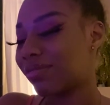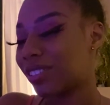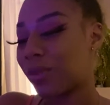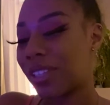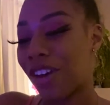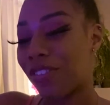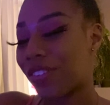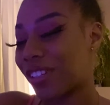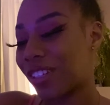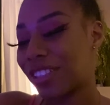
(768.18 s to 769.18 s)
Without
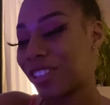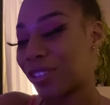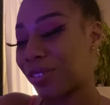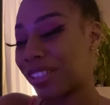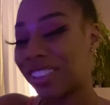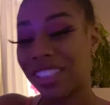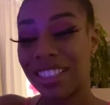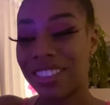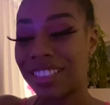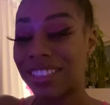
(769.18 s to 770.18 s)
further ado, it's your
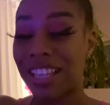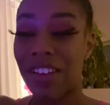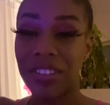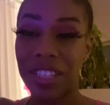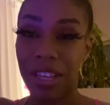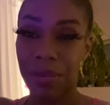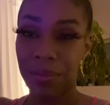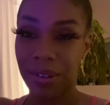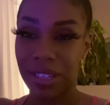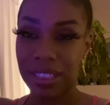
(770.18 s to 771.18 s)
good sis Lava the
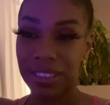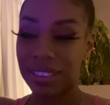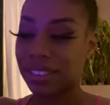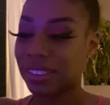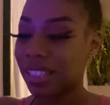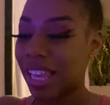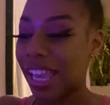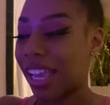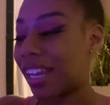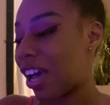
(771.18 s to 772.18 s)
Empress.
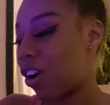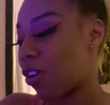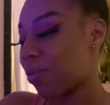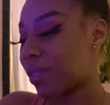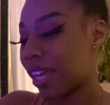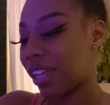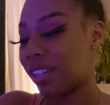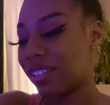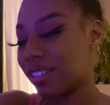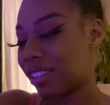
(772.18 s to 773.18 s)
And I hope that
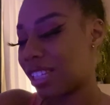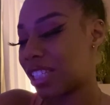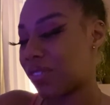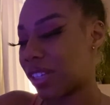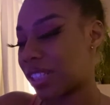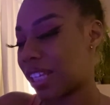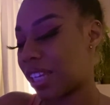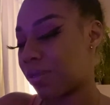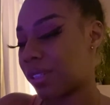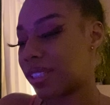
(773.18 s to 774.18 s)
this
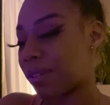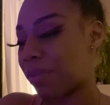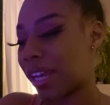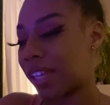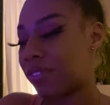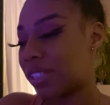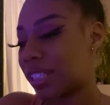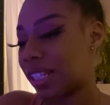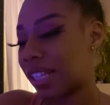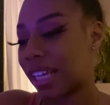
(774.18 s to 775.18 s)
resonated with somebody. If it
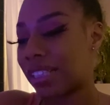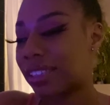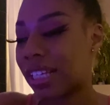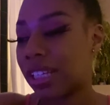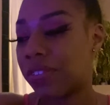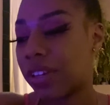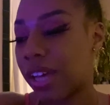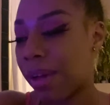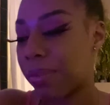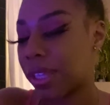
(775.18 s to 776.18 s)
did, like I said, leave a
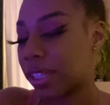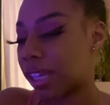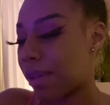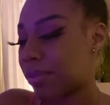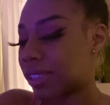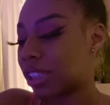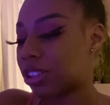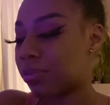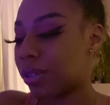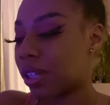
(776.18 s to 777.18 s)
comment in the comment
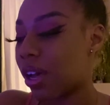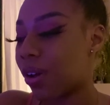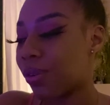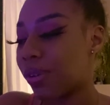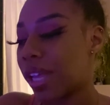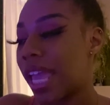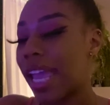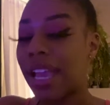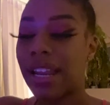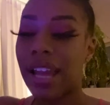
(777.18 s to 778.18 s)
section below.
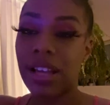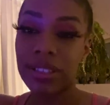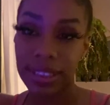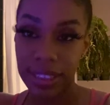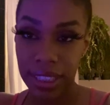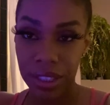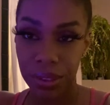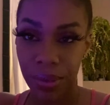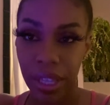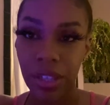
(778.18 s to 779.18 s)
And I'll see
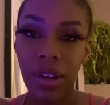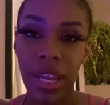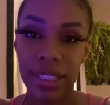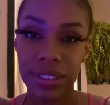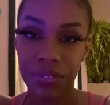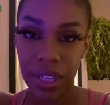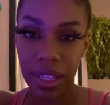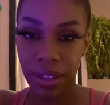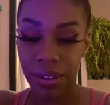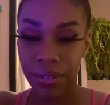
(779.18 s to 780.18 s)
you in your next
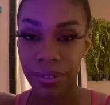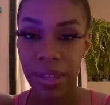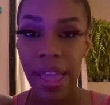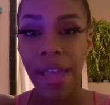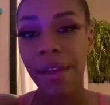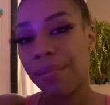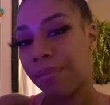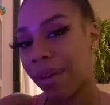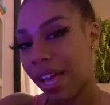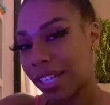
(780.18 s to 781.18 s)
video.
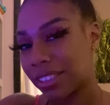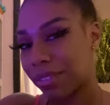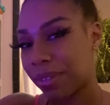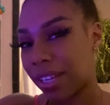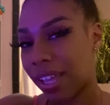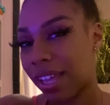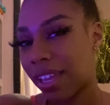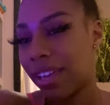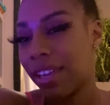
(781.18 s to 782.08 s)
Bye, Gemini.